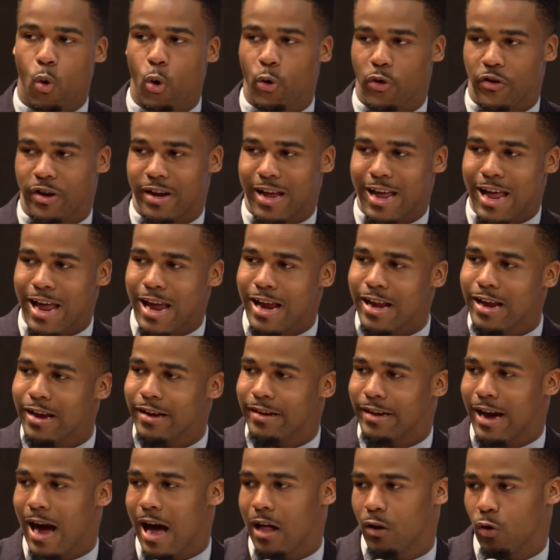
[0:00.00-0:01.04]
more than any
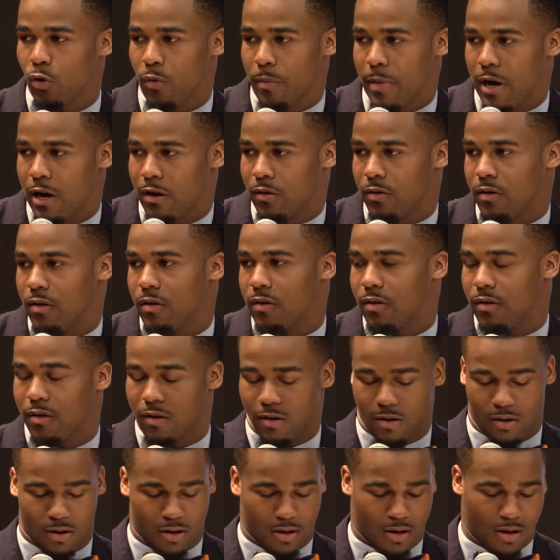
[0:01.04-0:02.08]
dollar amount.
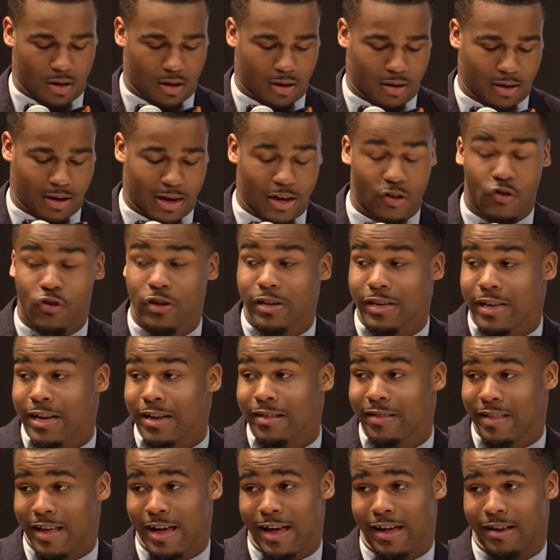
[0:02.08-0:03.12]
And she
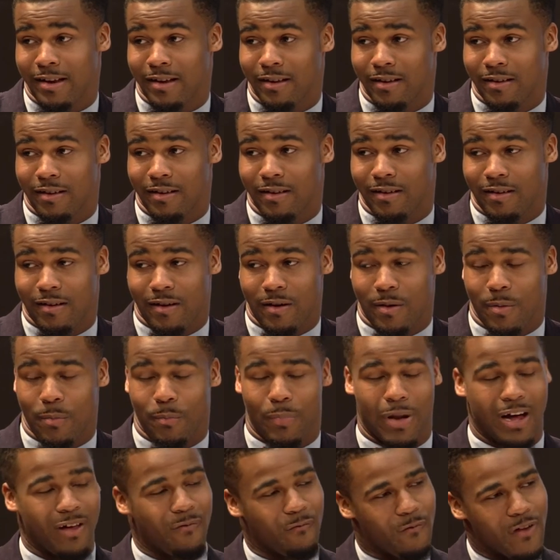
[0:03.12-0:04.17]
did that
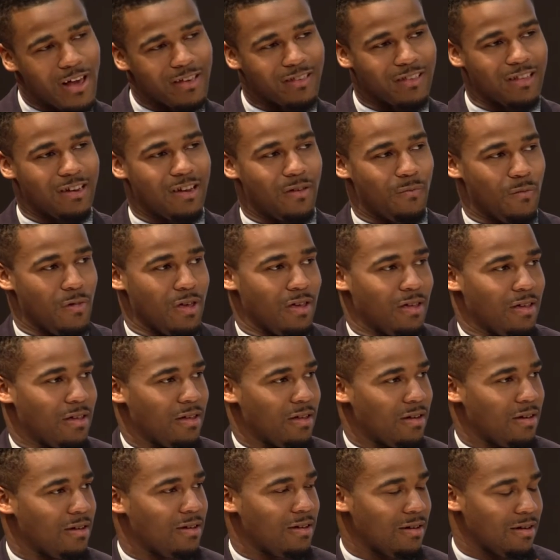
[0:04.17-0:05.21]
by investing in me.
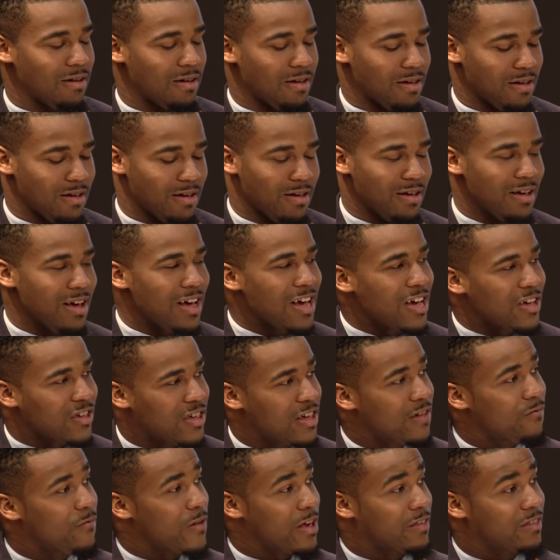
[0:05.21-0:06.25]

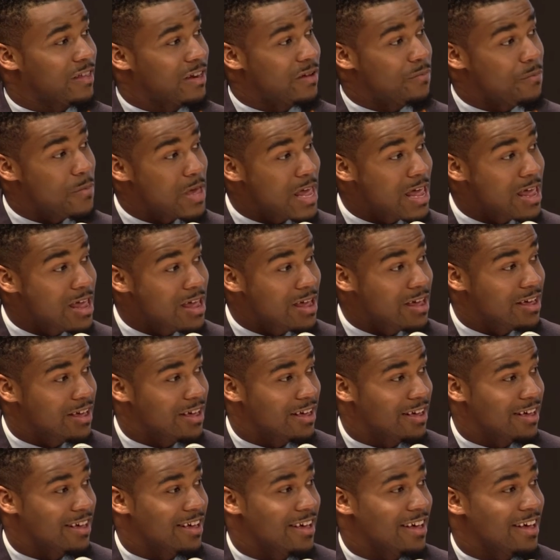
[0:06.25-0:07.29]
She invested in me,
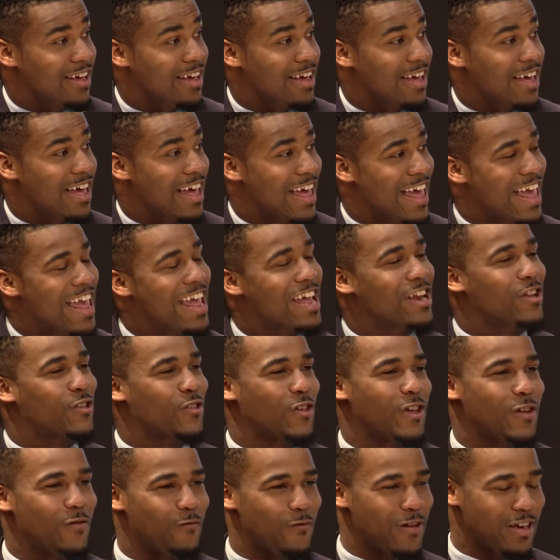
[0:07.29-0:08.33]
and
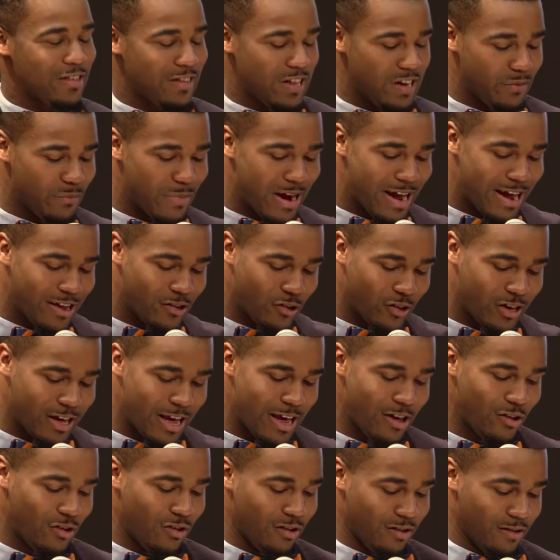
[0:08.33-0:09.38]
she invested in my
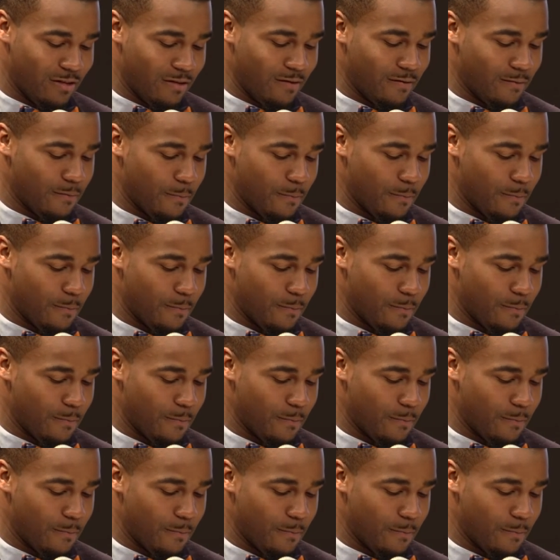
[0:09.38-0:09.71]
education.